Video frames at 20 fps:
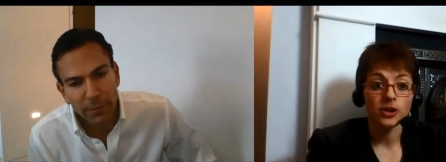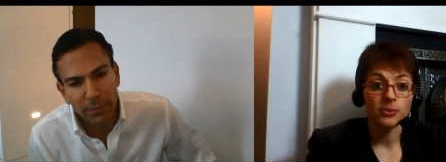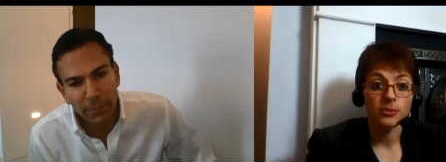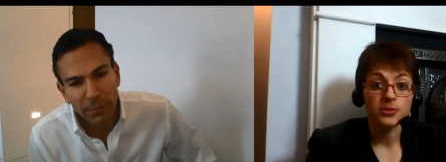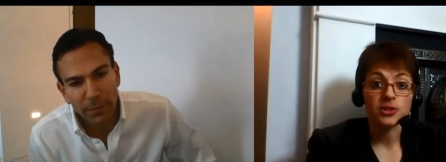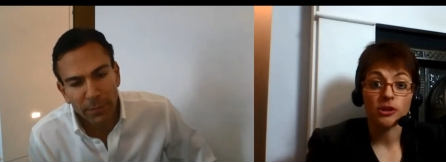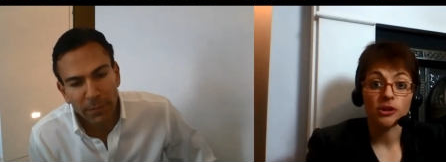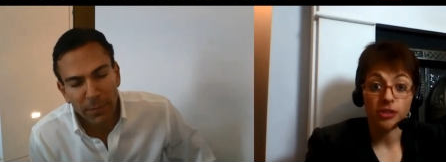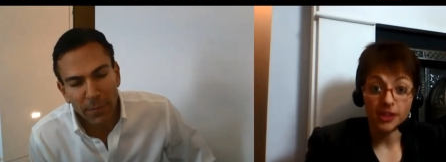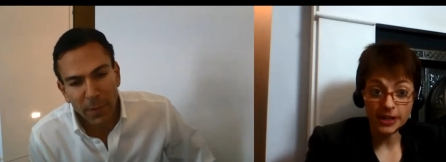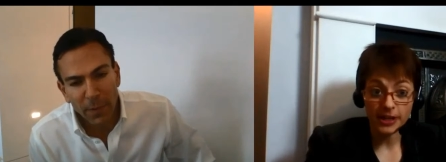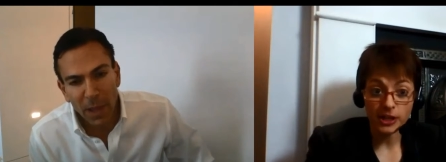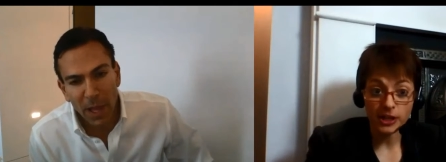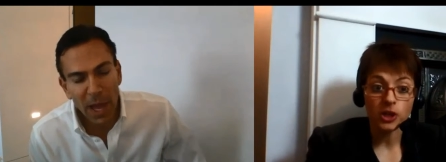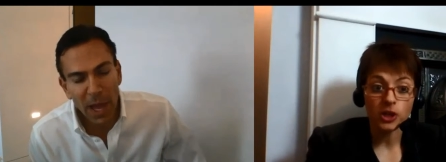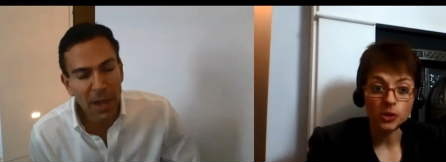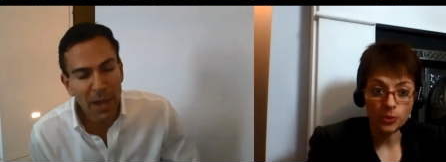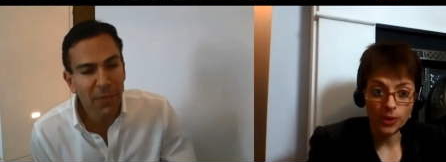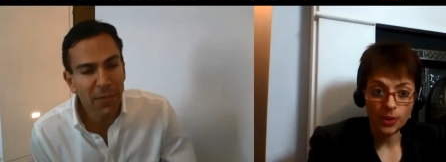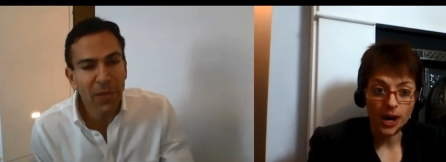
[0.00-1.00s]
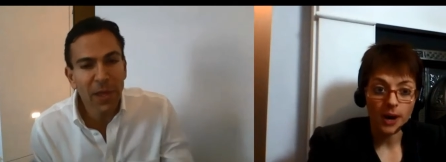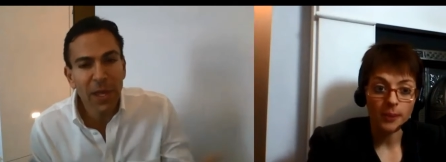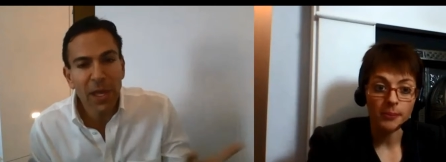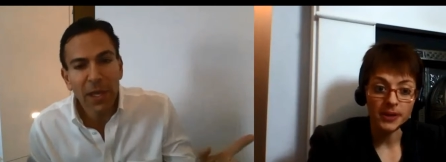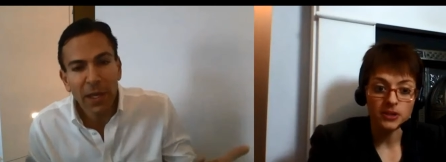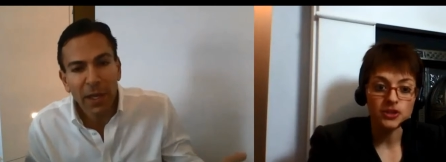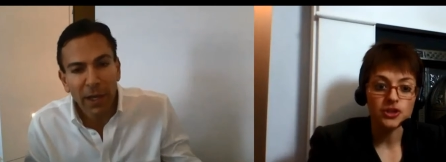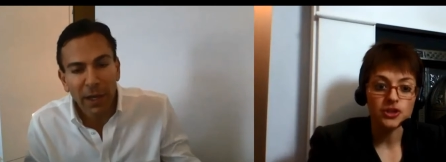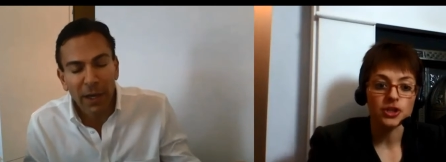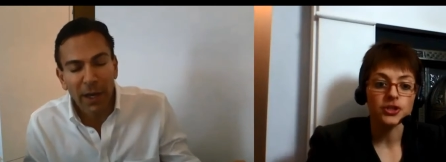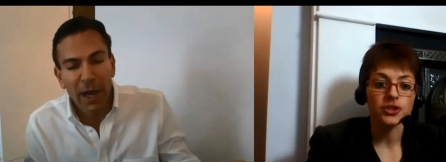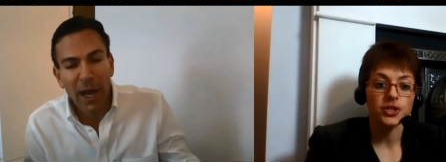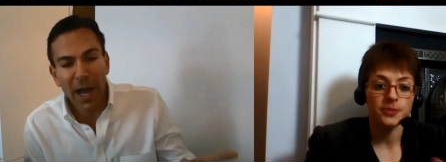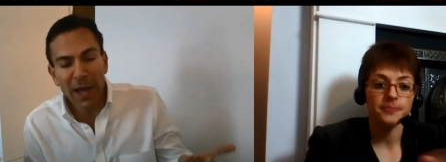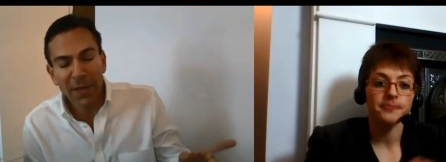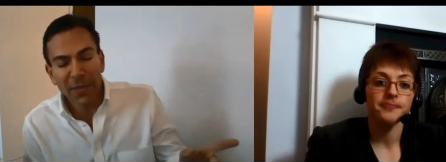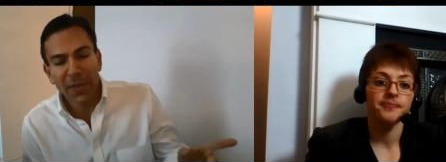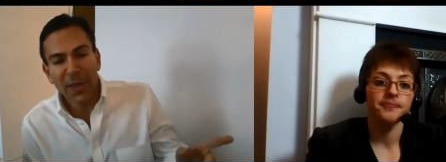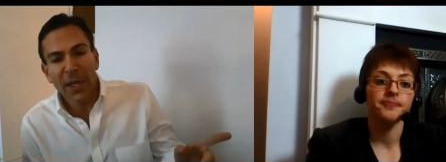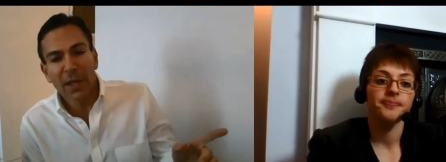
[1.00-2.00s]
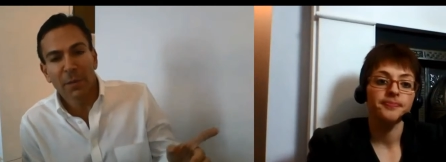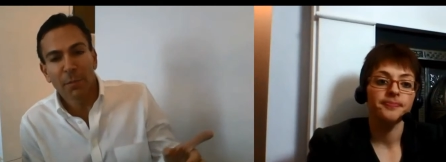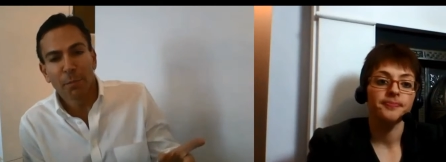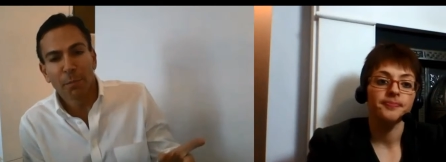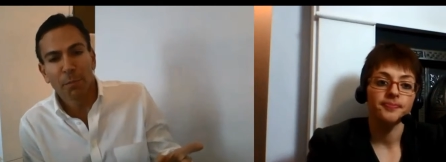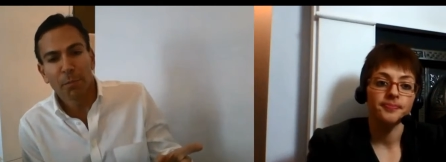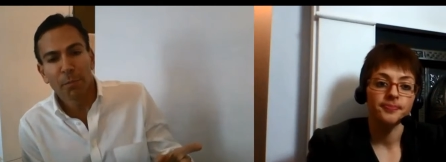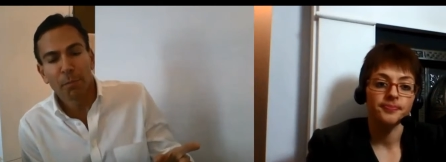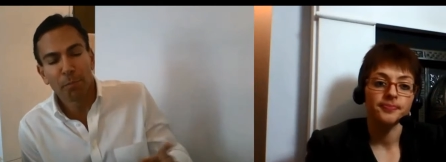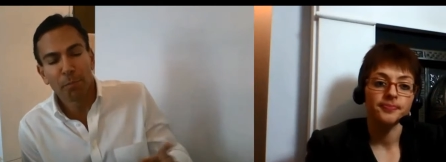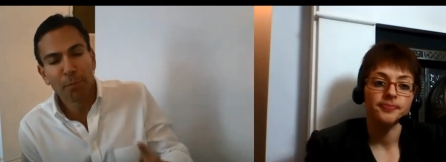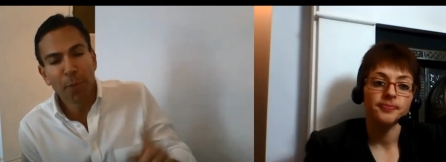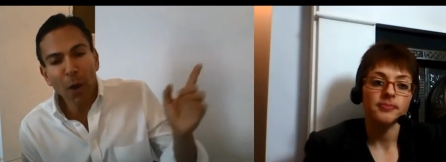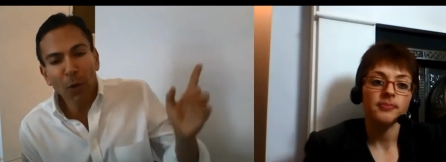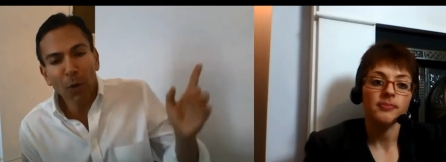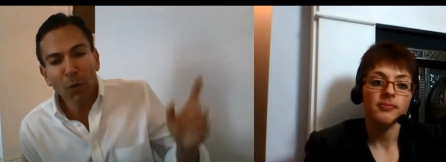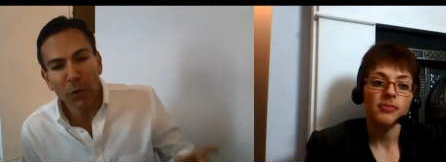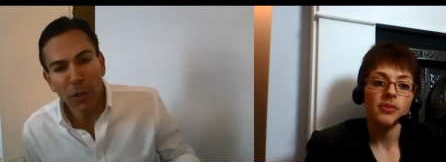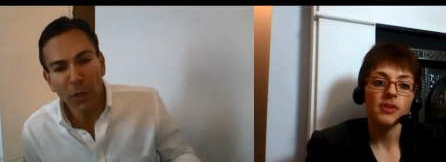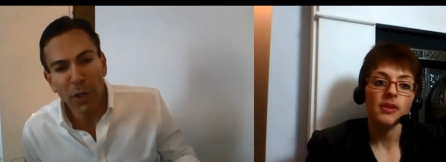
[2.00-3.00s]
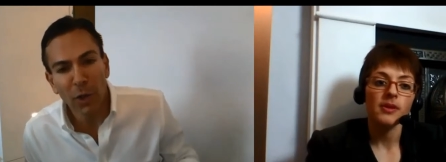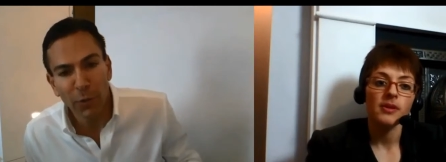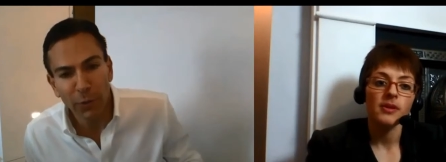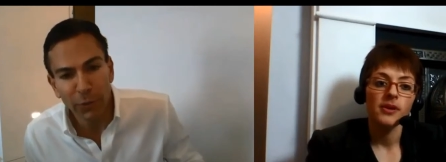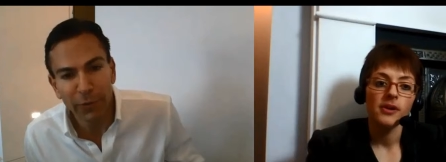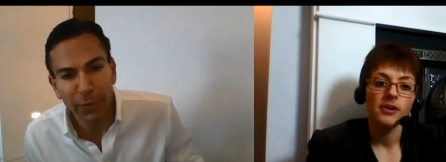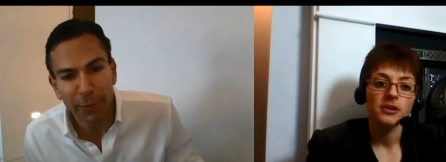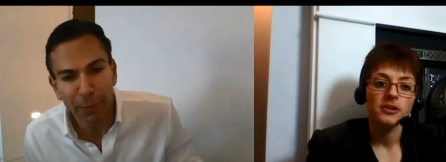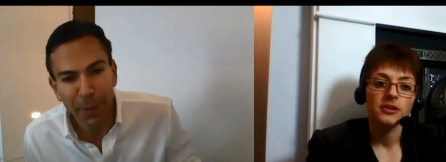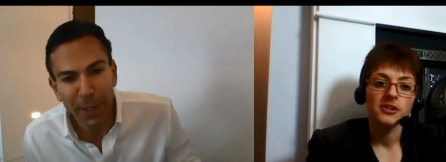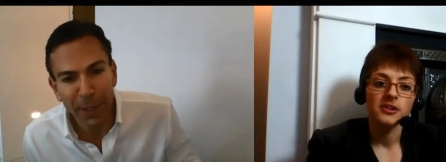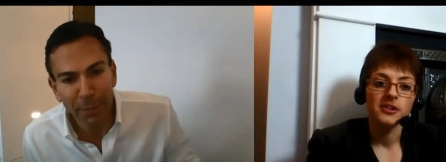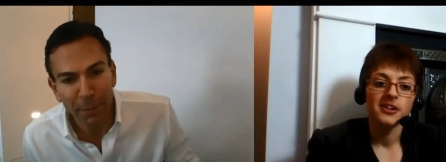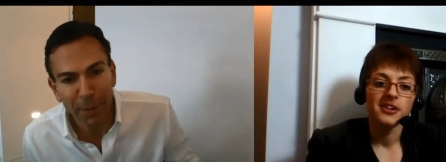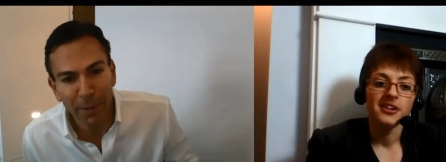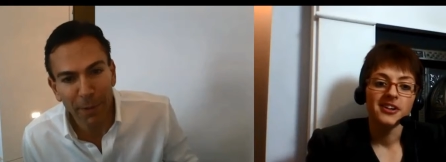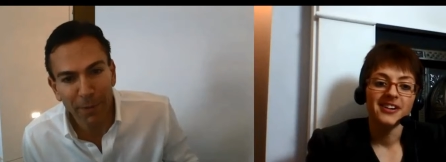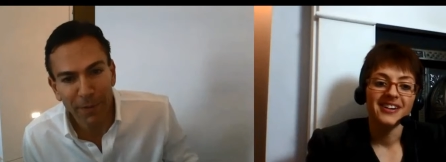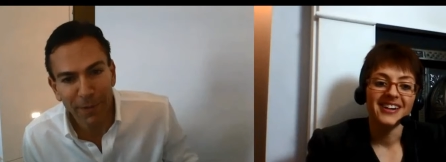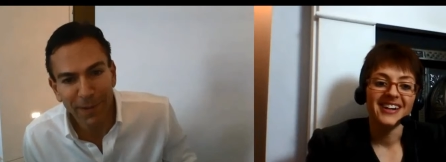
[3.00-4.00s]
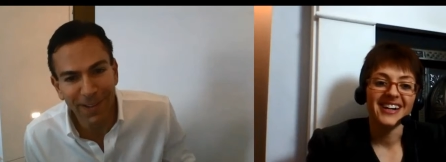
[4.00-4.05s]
Speaker 1: that up. So thank you. I think,
Speaker 2: I think boatloads of people.